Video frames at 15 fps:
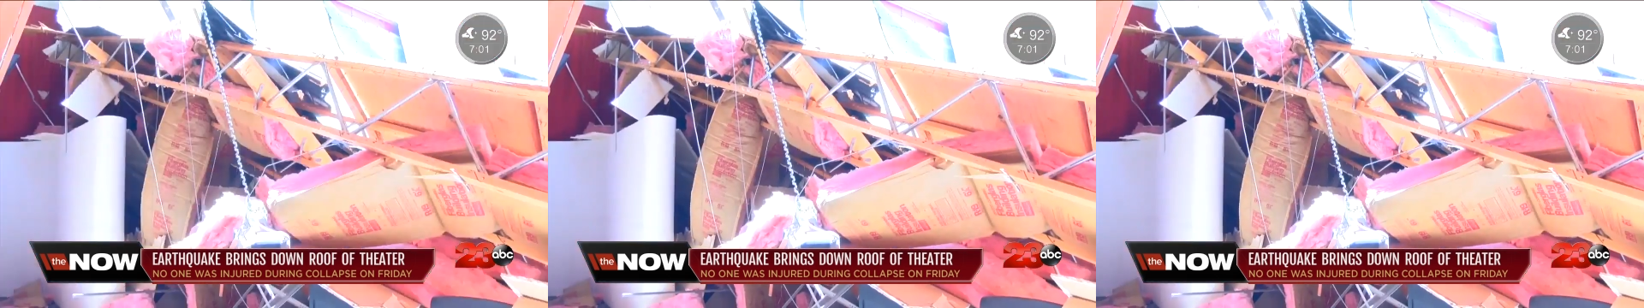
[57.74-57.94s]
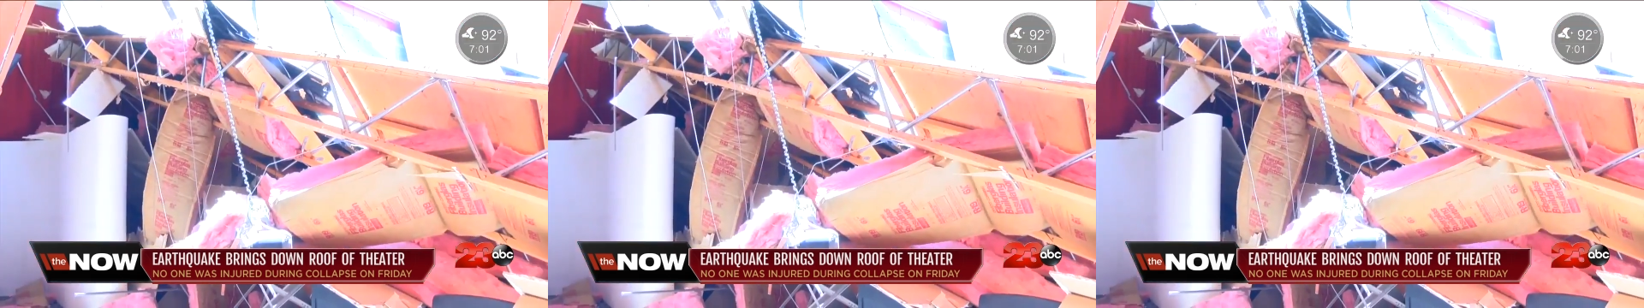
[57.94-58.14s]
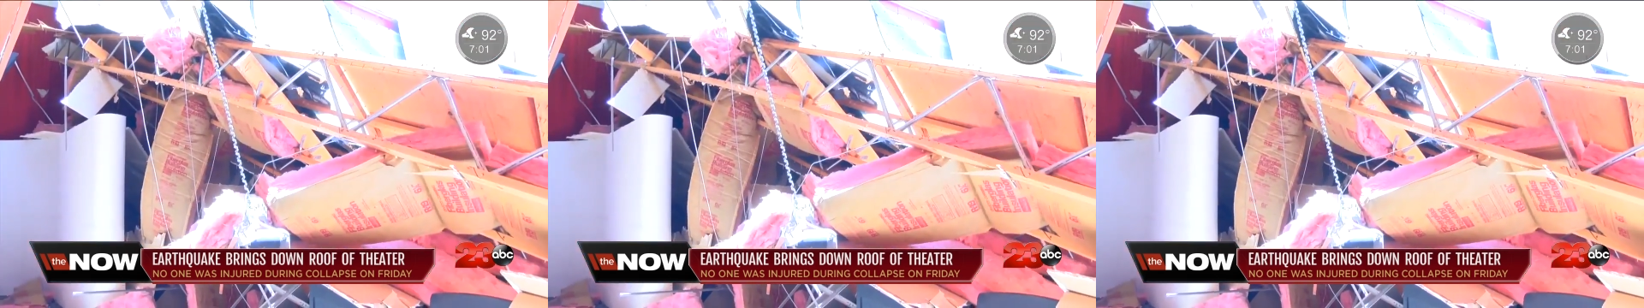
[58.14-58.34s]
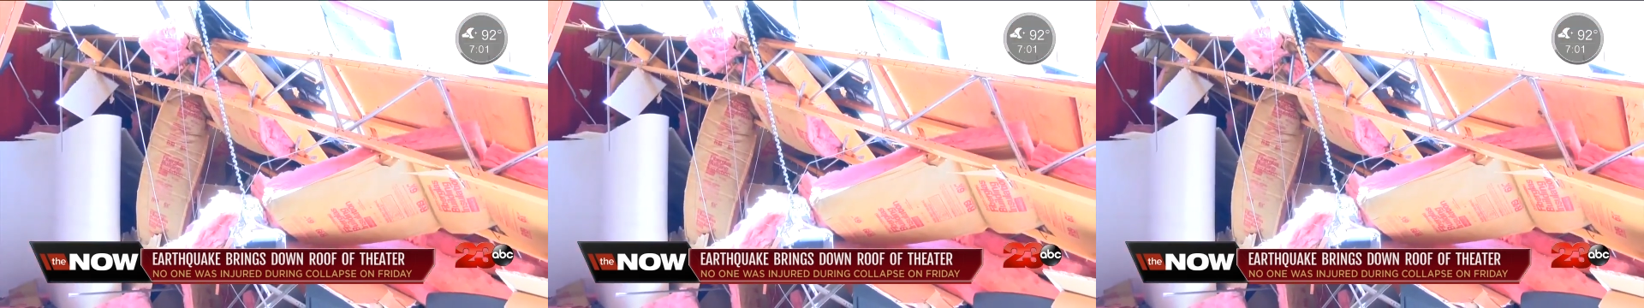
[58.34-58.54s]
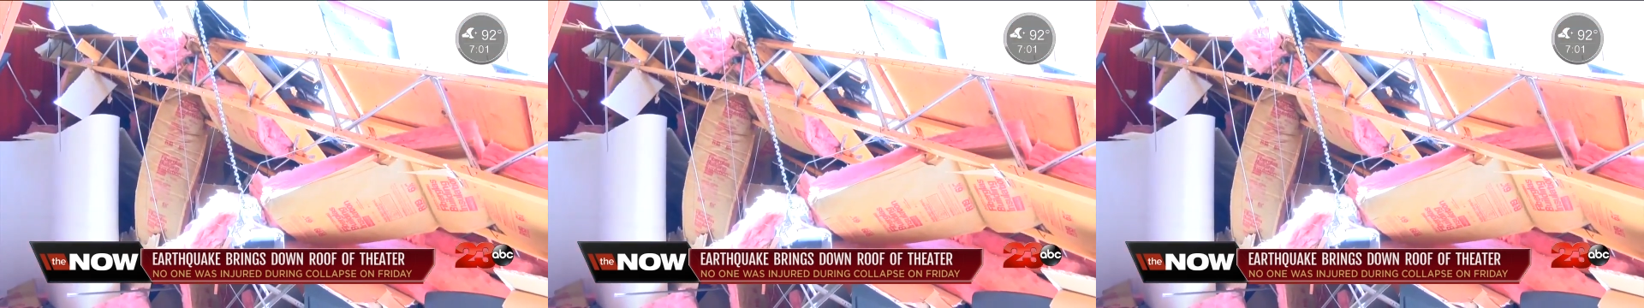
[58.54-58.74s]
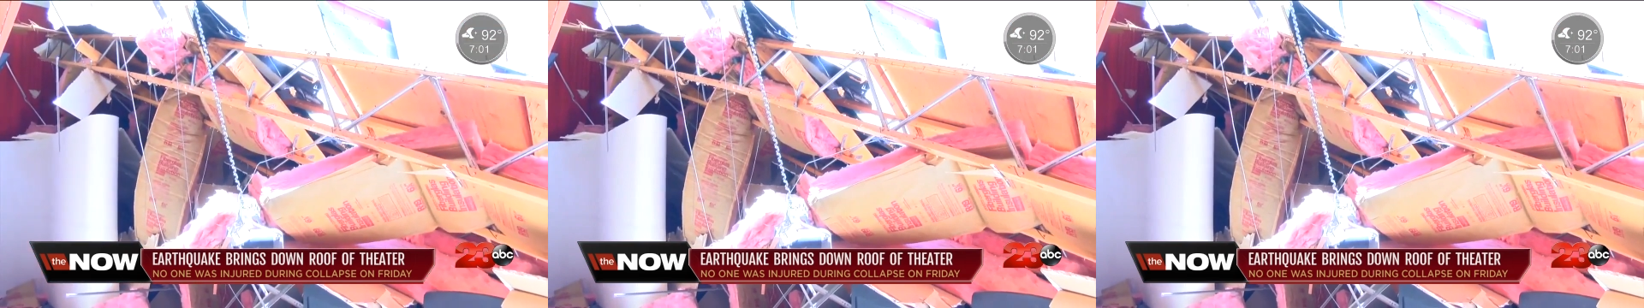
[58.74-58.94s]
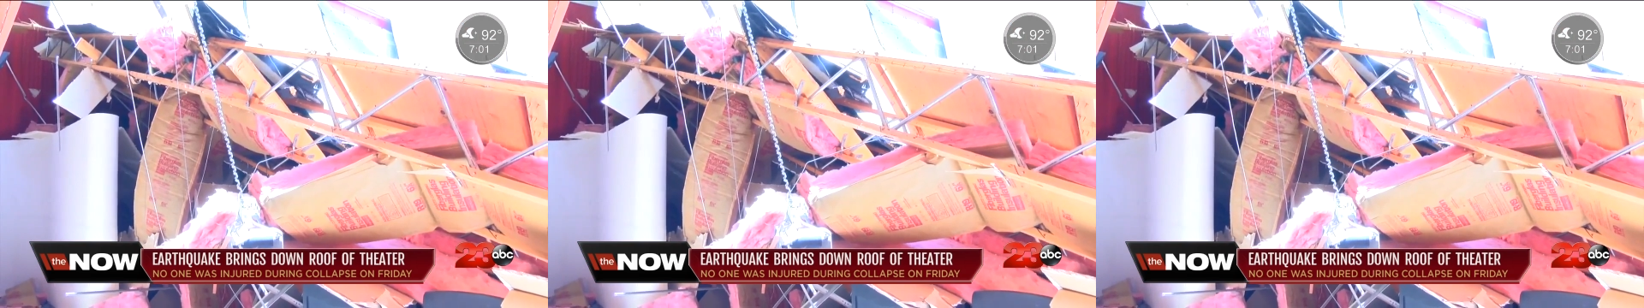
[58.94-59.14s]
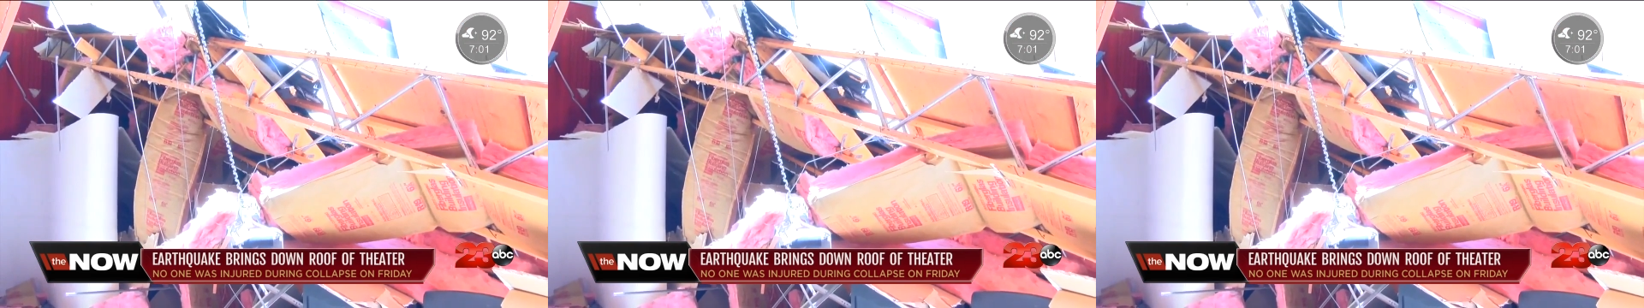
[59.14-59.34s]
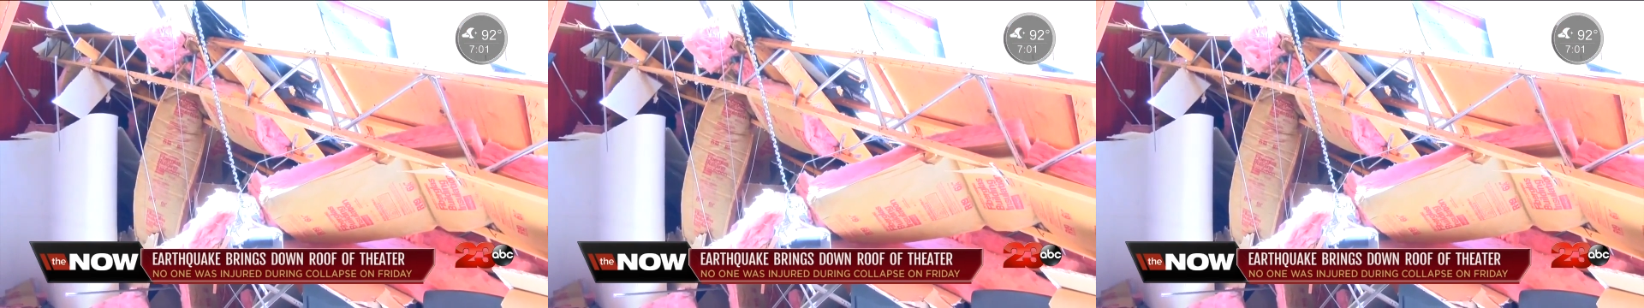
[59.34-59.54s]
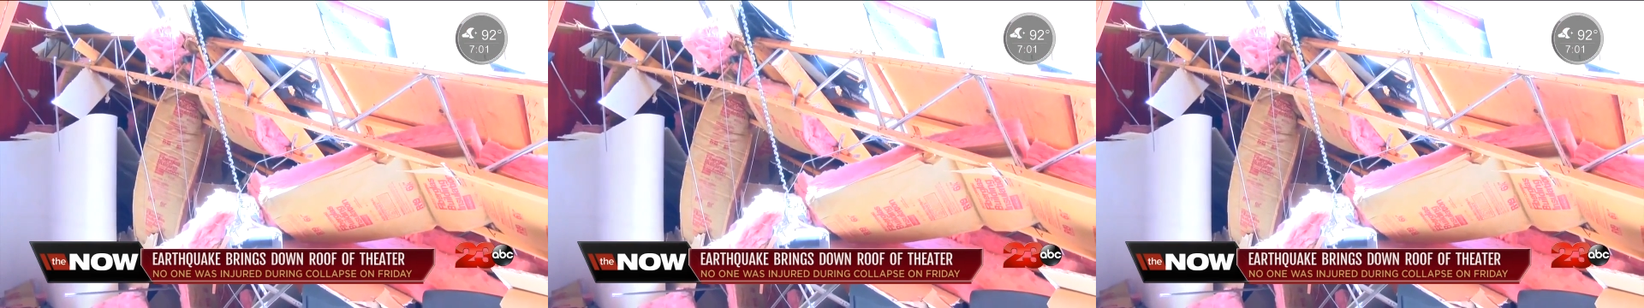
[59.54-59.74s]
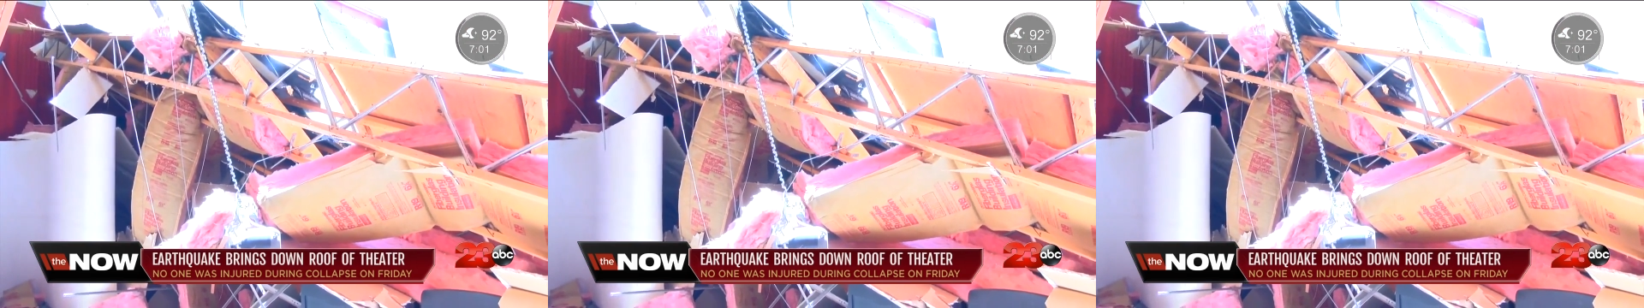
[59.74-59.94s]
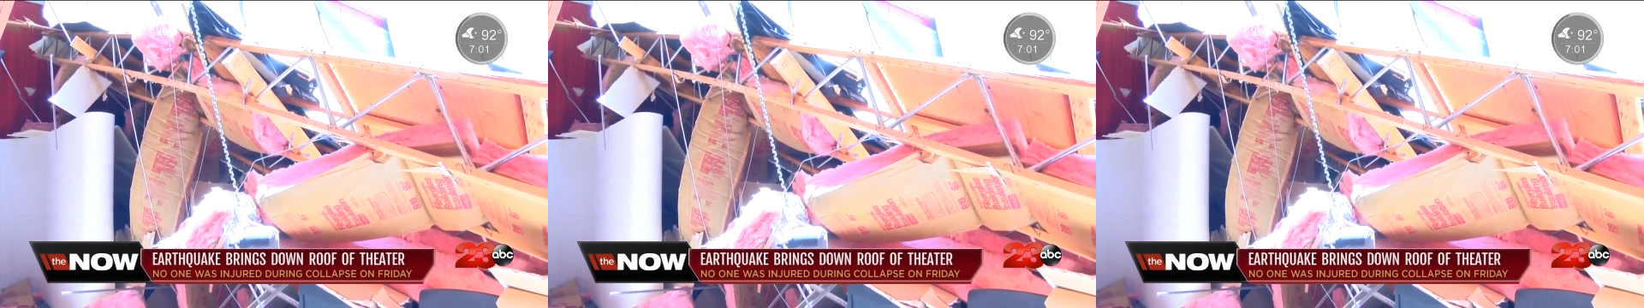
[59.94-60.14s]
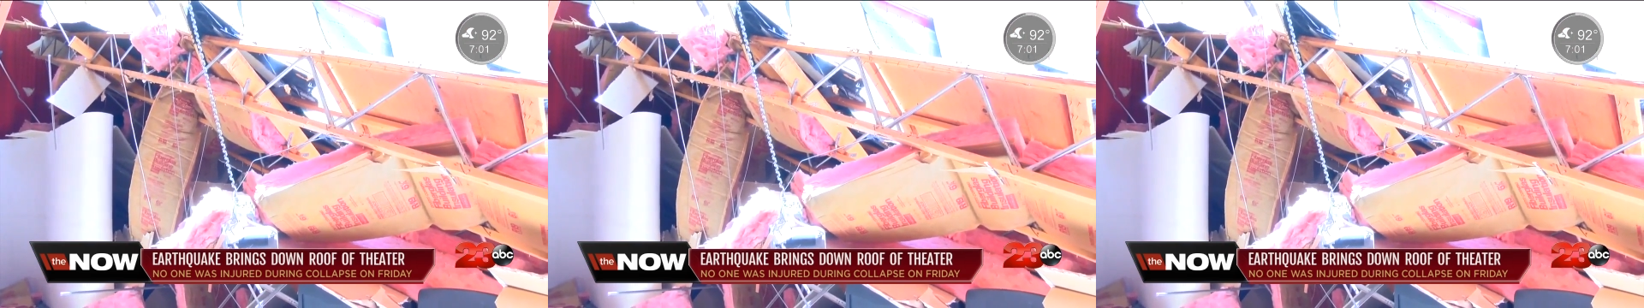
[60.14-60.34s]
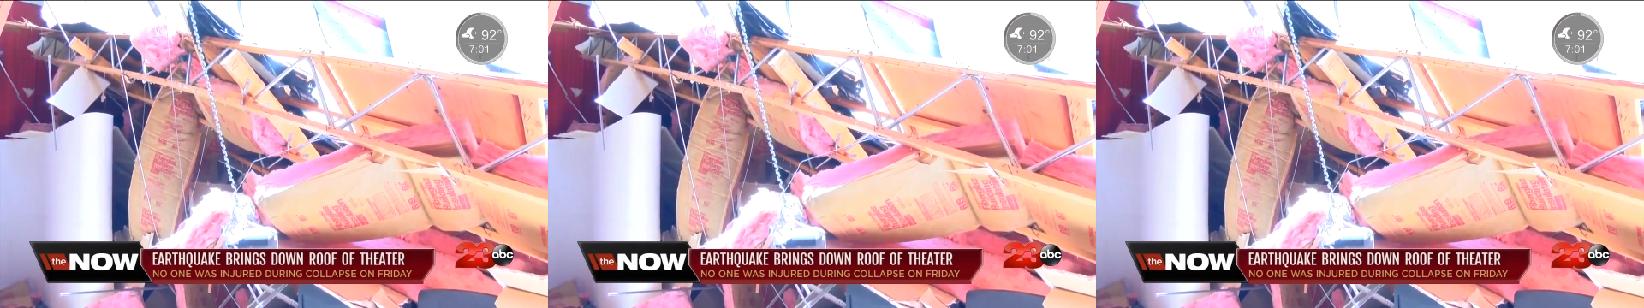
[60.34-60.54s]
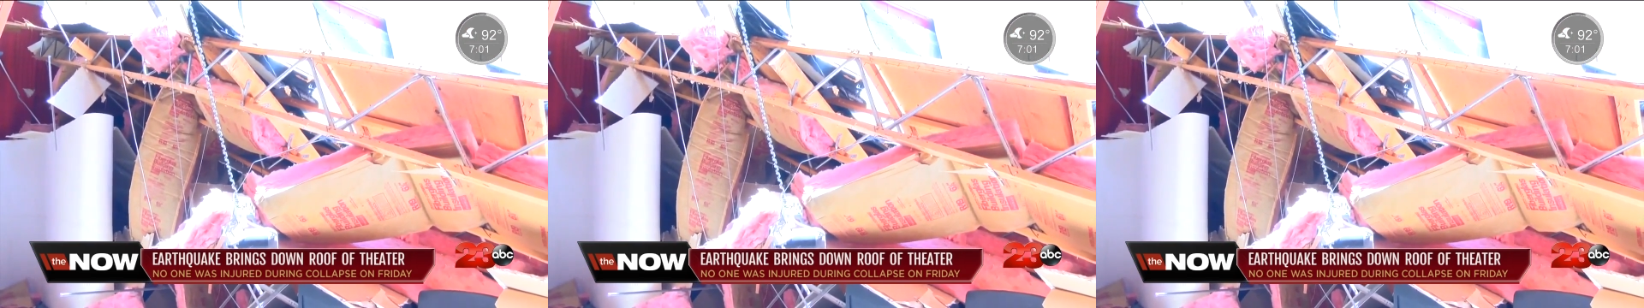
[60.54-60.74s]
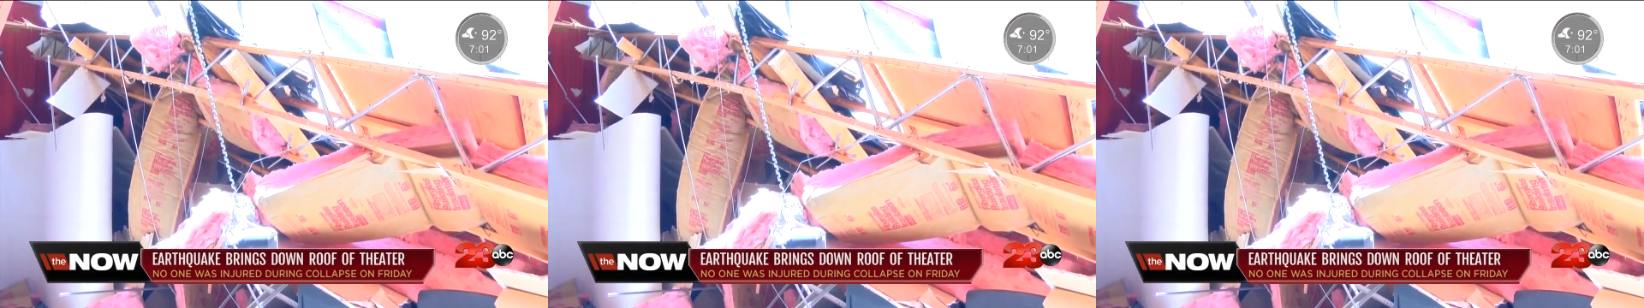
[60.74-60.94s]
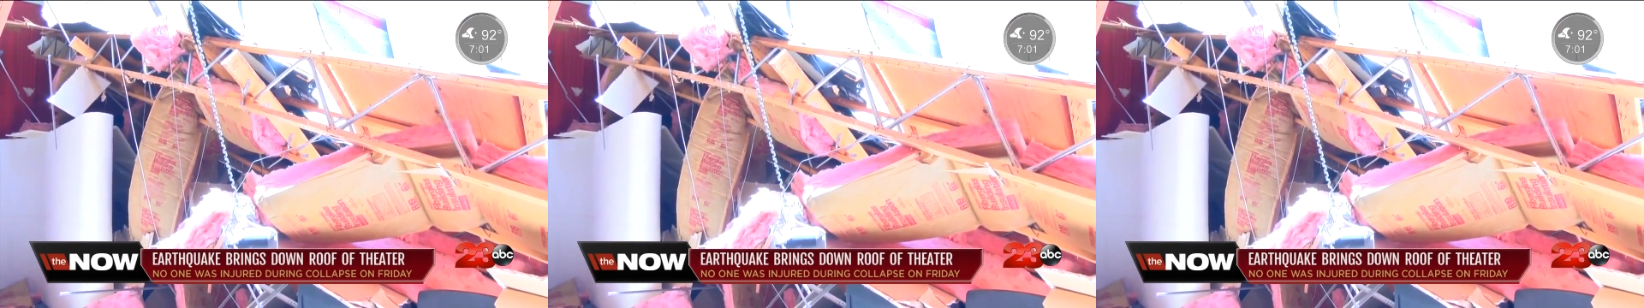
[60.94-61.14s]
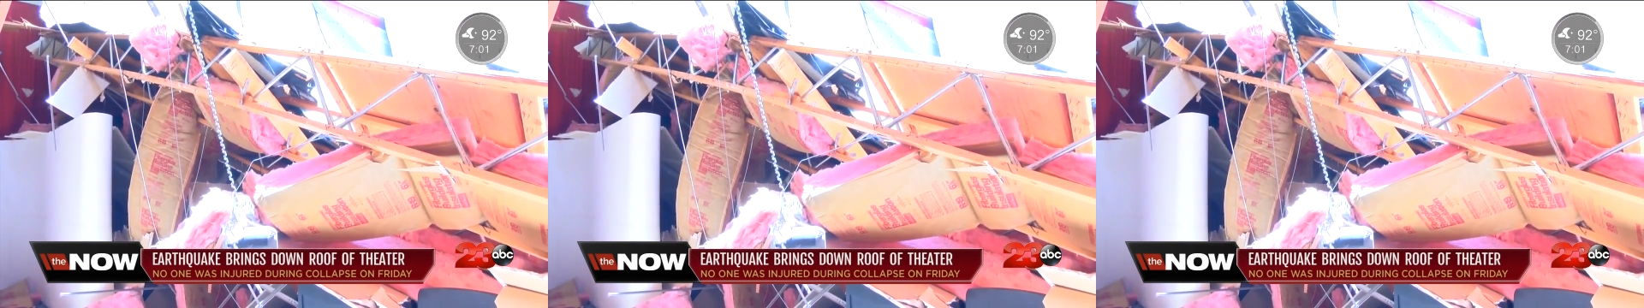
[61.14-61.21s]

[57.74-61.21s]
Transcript: (no speaker visible)